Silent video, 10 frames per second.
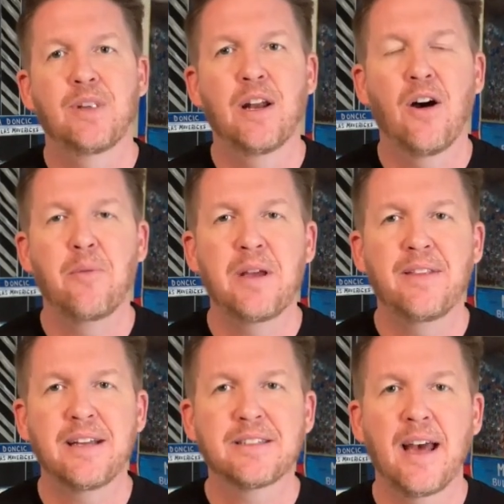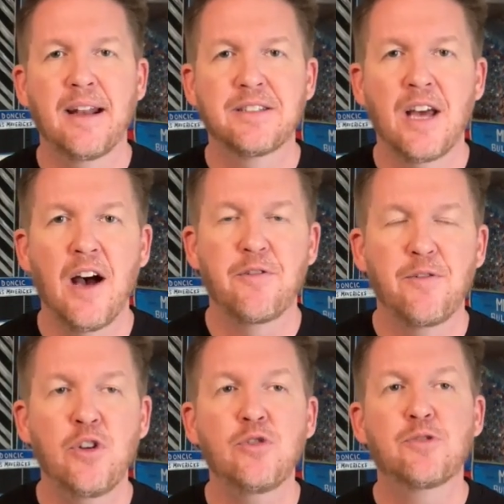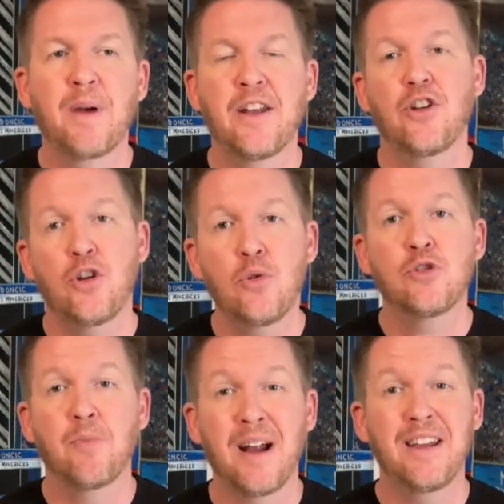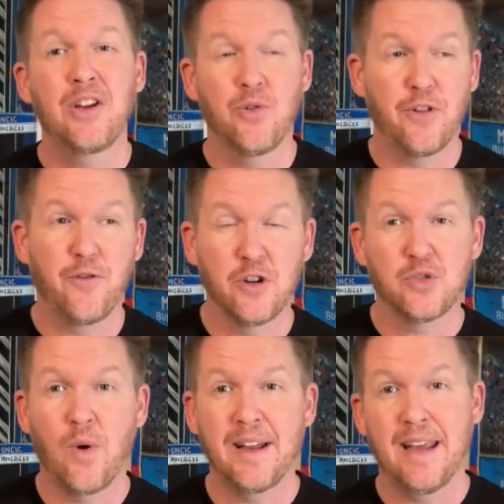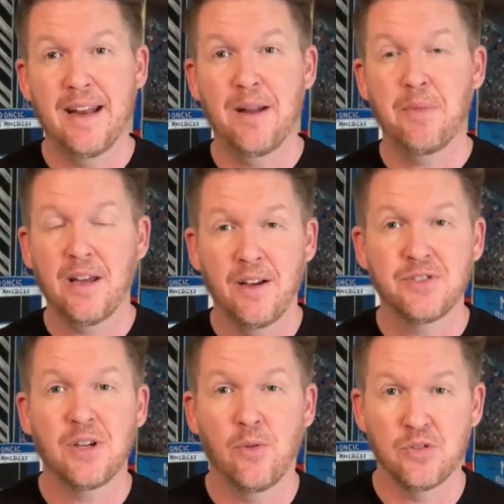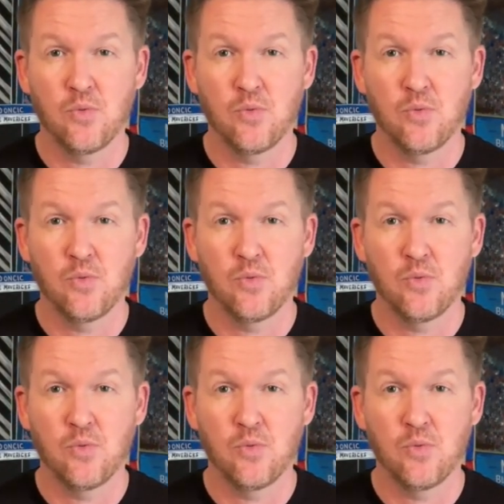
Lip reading: You know, I mean, that's kind of tough. If you spent huge money, you were the first one to get in because there was